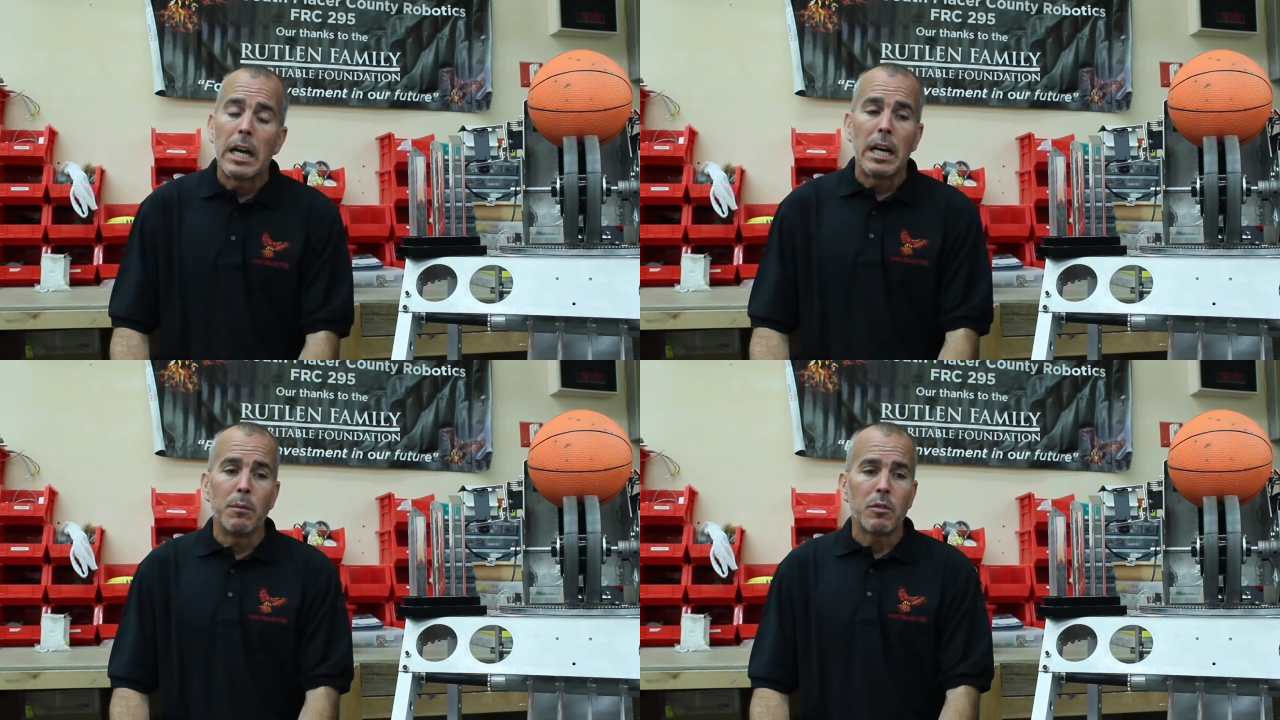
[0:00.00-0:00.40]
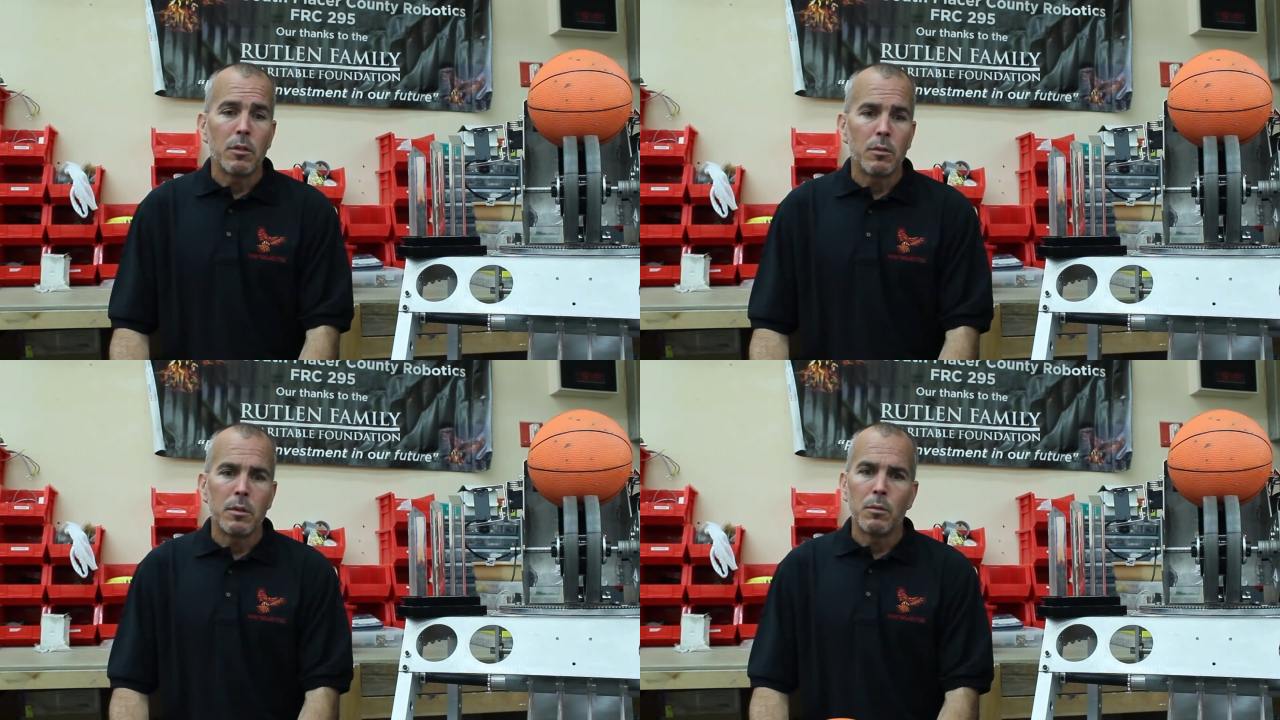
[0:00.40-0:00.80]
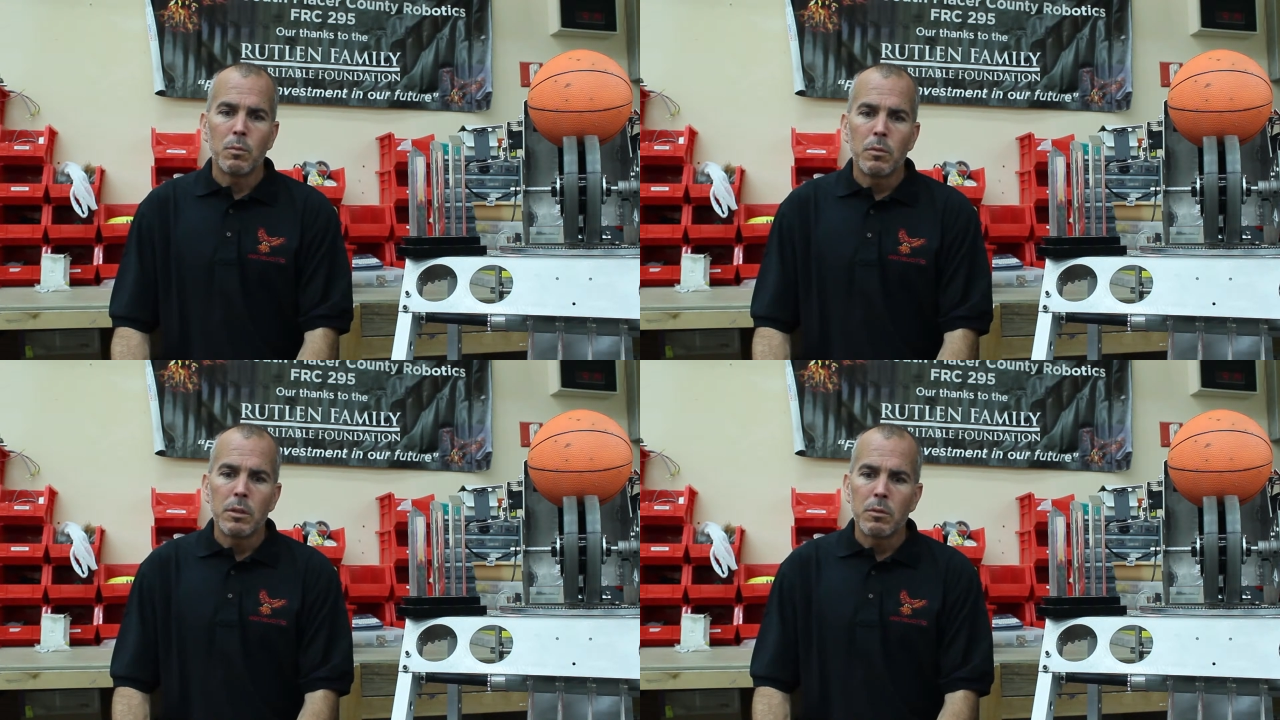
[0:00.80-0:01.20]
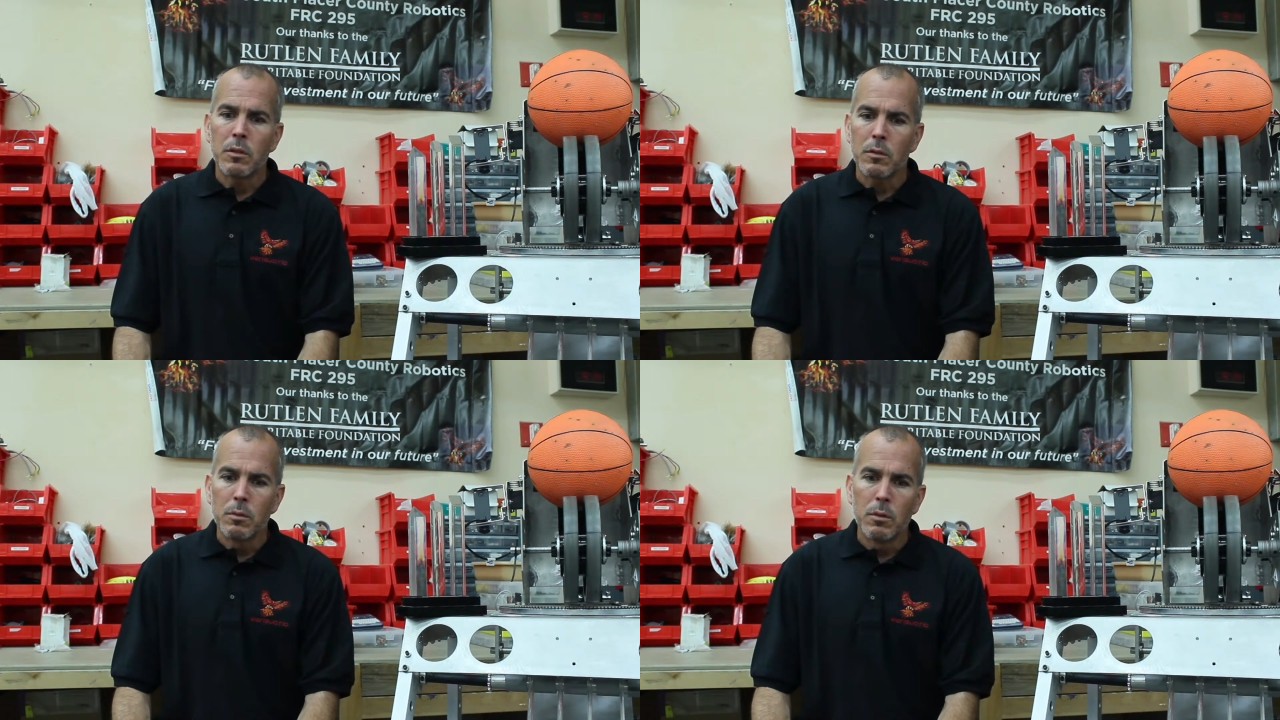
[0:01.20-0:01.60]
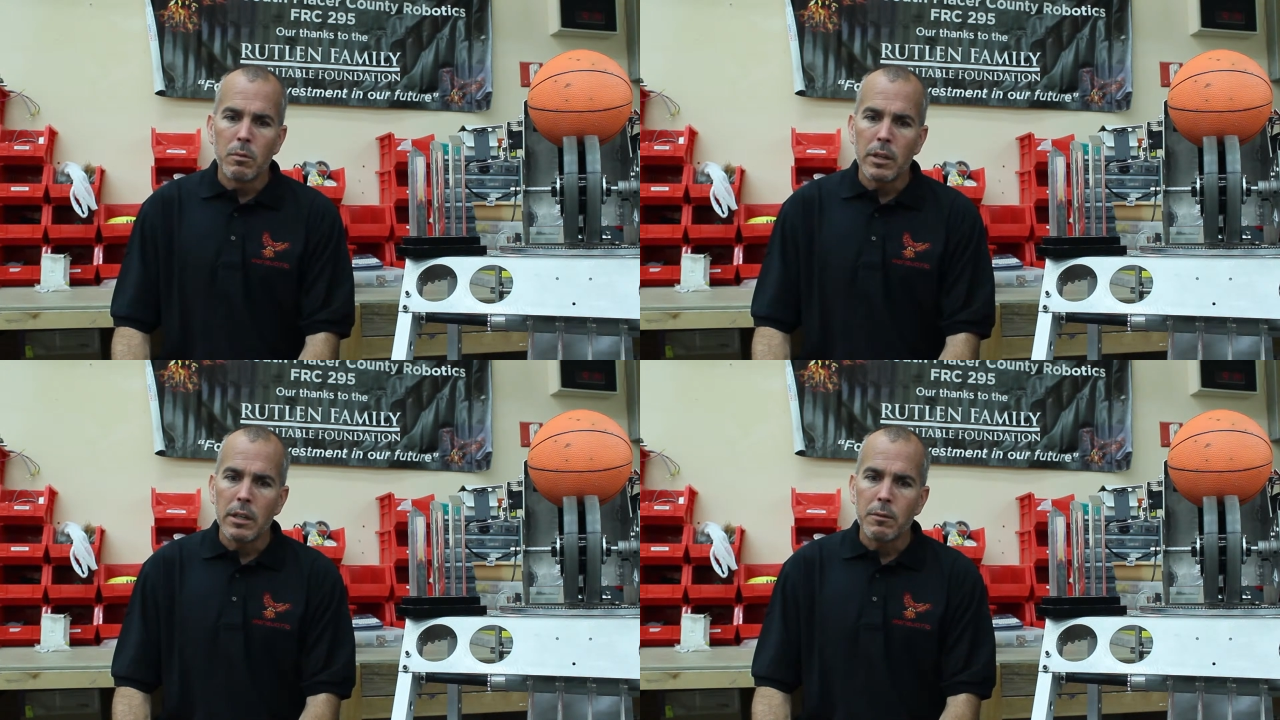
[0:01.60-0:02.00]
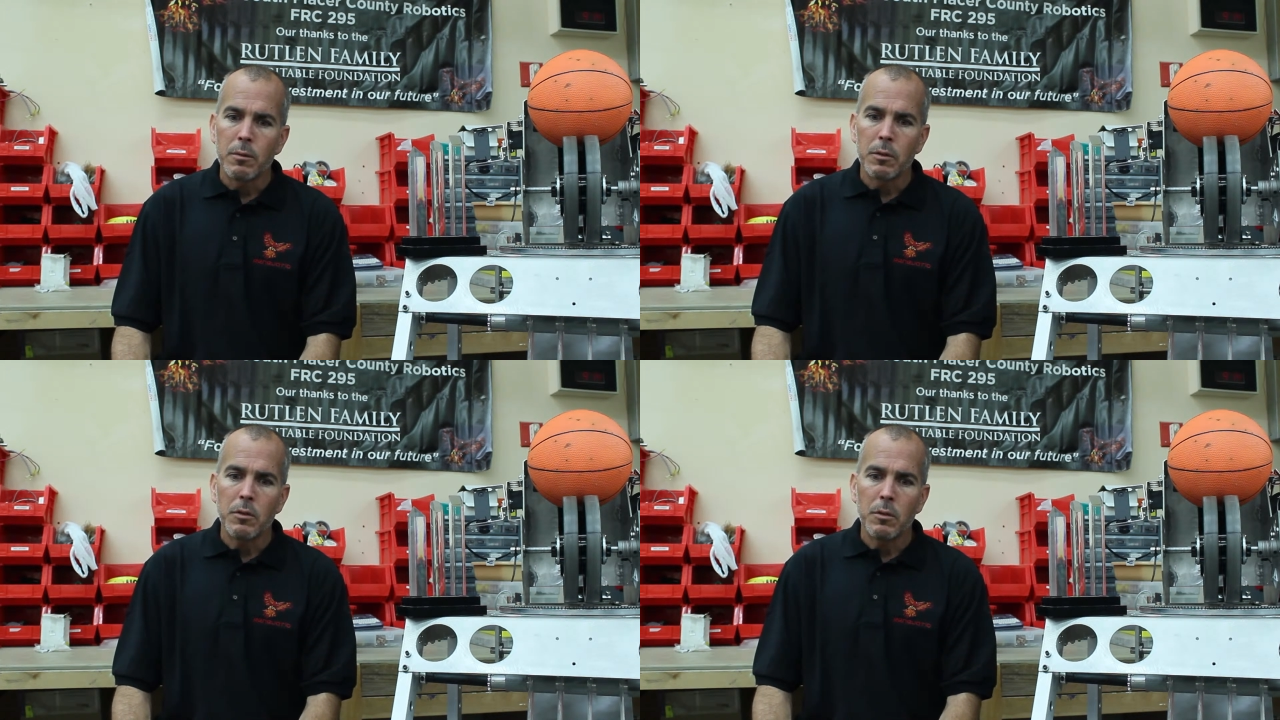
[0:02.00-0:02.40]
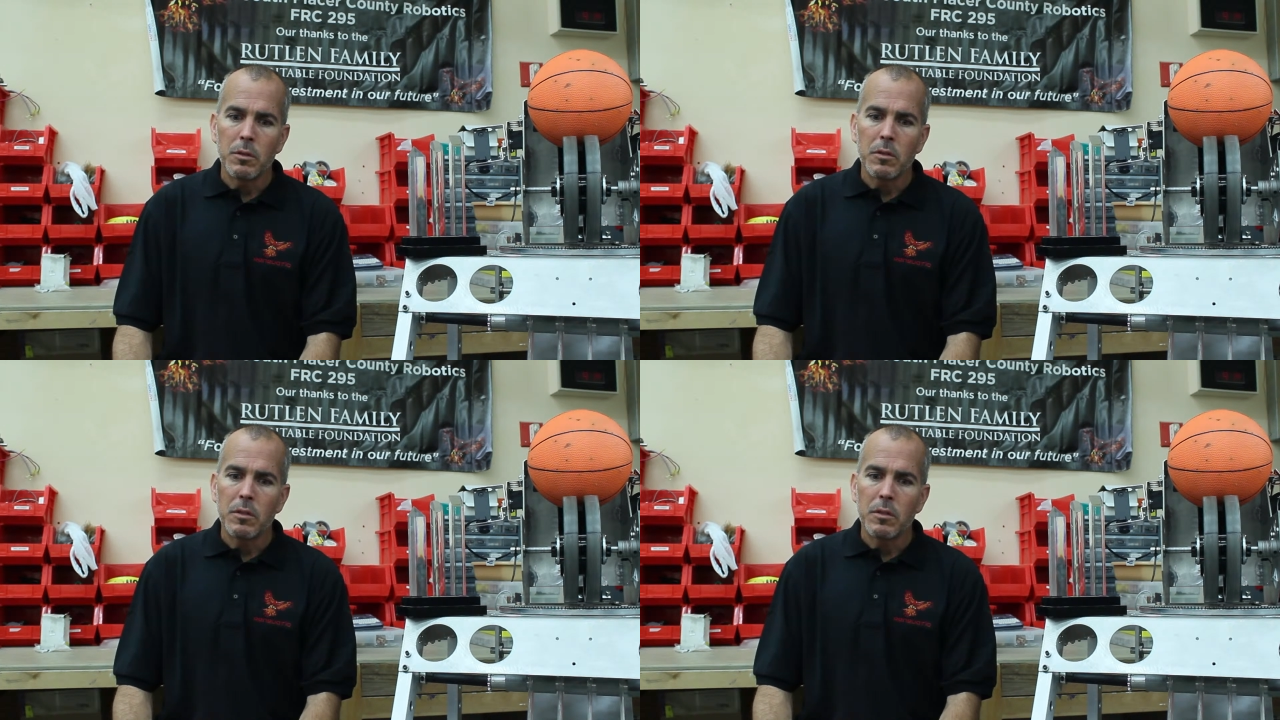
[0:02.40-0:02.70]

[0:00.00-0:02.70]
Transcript: Um, so it really was a cool way for students